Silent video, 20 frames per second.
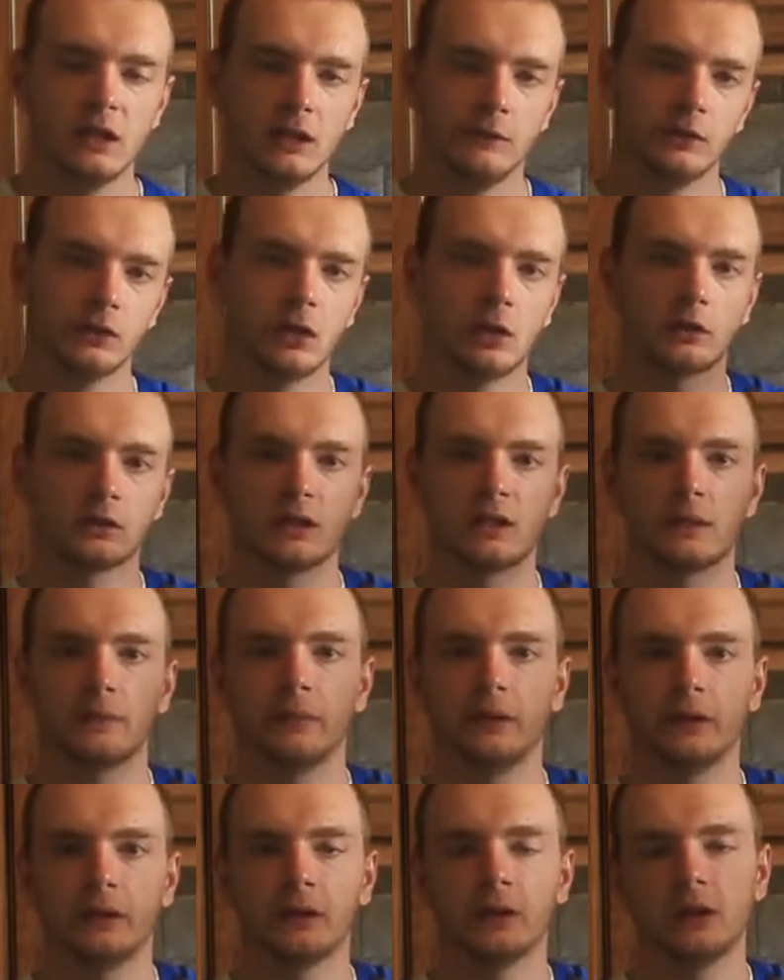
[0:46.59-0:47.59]
If you go right up
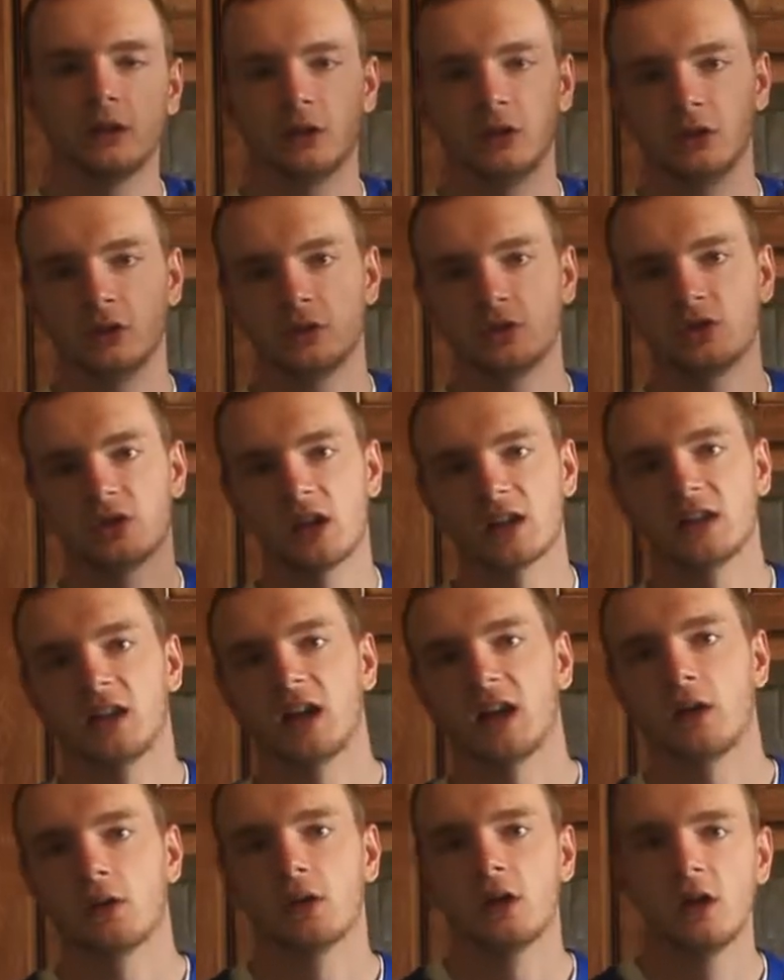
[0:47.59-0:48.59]
here, you can check
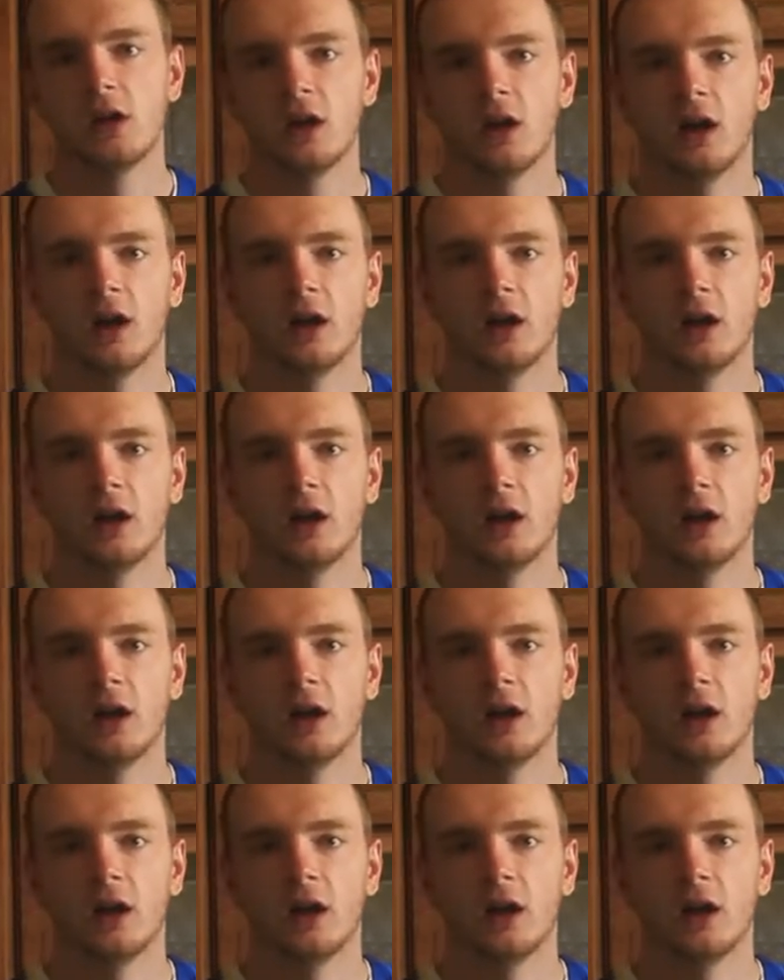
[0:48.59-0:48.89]
out